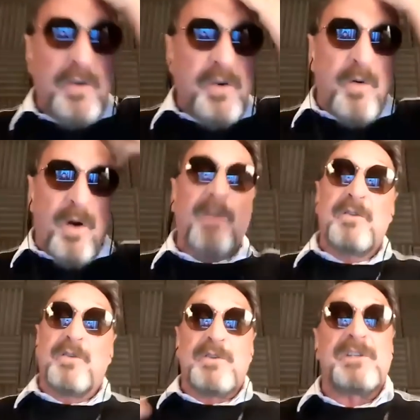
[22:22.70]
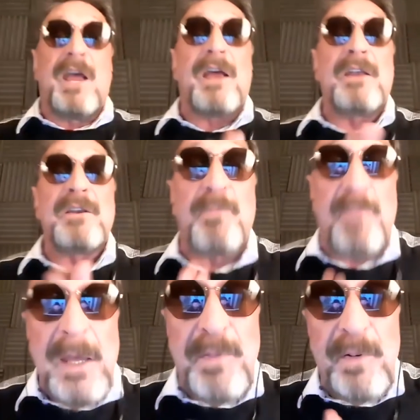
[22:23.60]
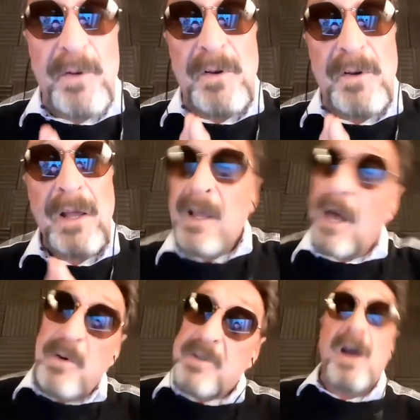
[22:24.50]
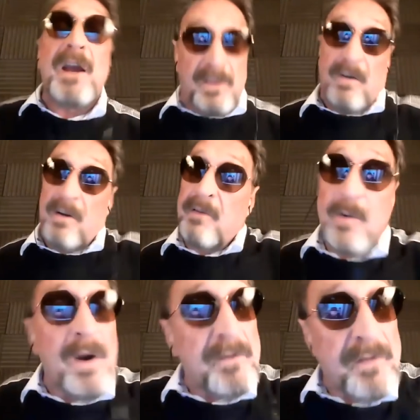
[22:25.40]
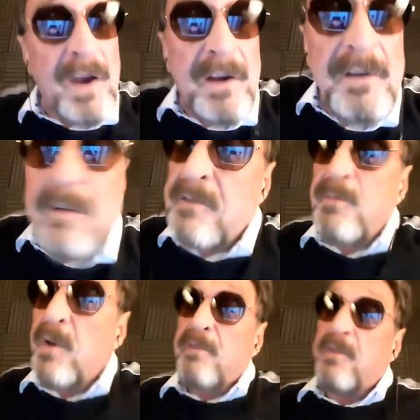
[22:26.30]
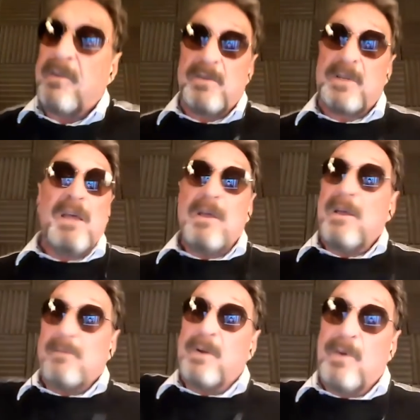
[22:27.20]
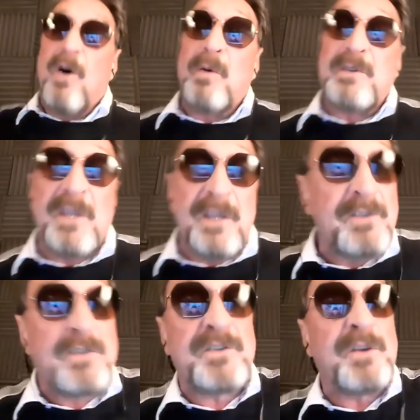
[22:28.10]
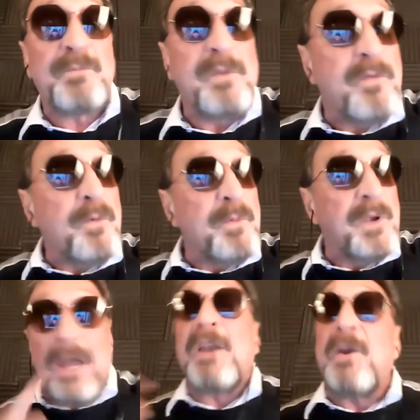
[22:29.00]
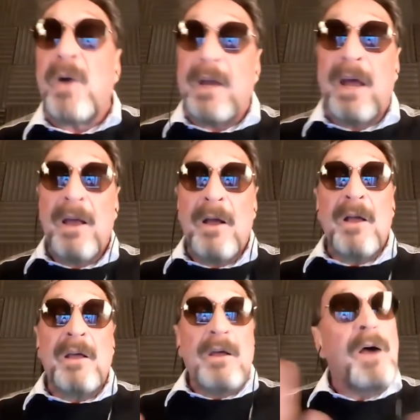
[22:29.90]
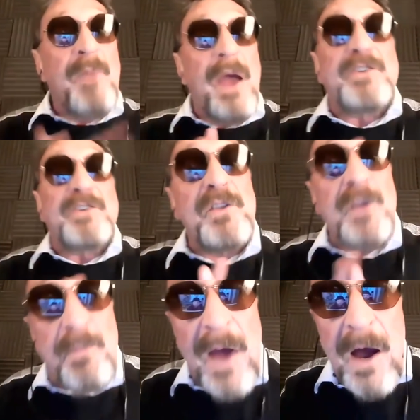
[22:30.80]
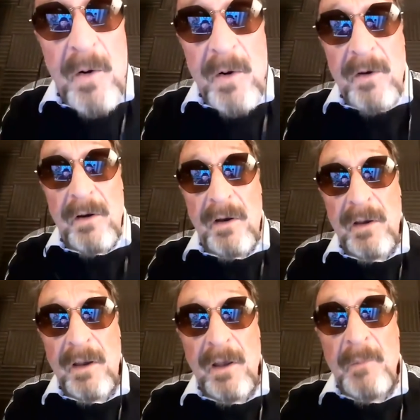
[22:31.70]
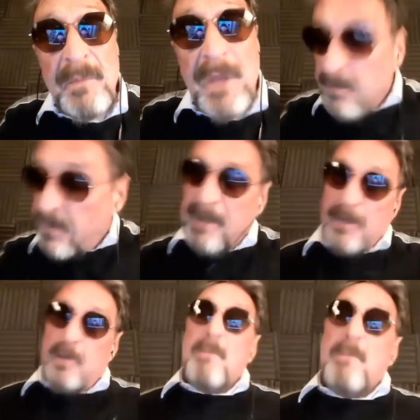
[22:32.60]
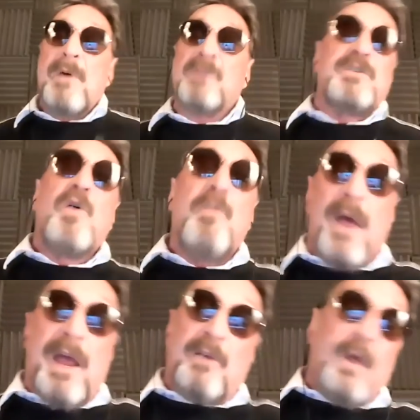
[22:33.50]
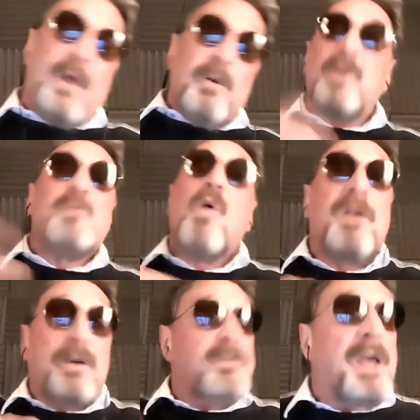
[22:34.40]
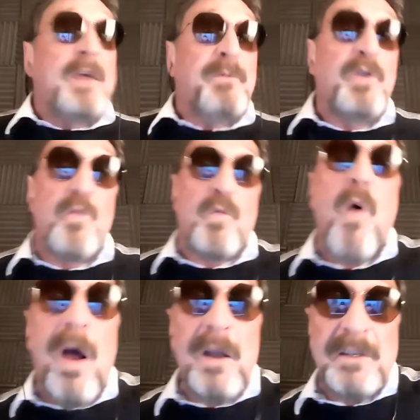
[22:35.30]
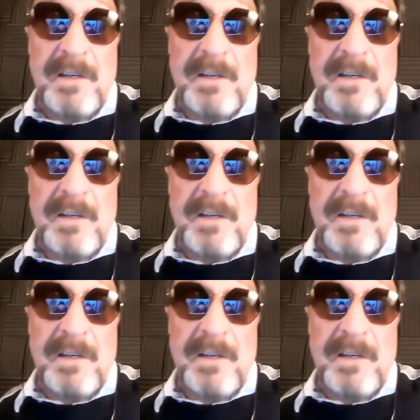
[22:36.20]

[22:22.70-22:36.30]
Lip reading: you understand, people? I wish I'd thought of it, quite frankly, motherfuckers. People are always thinking shit before me. Anyway, imagine the power of getting a domain with whatever name you want,